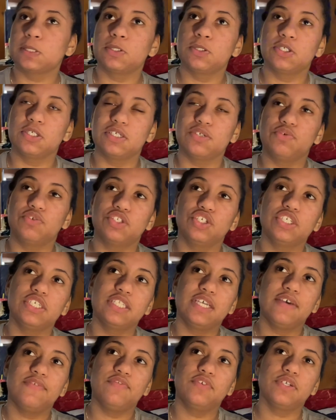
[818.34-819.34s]
was like, well, look in
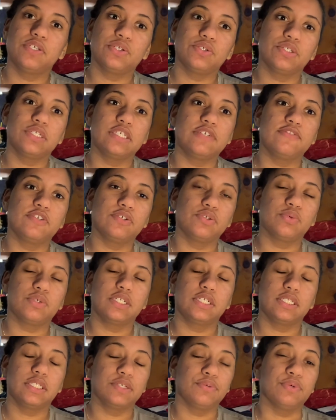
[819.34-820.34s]
that freezer and see if there's one.
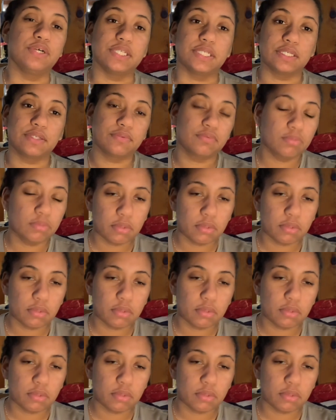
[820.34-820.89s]
And there wasn't.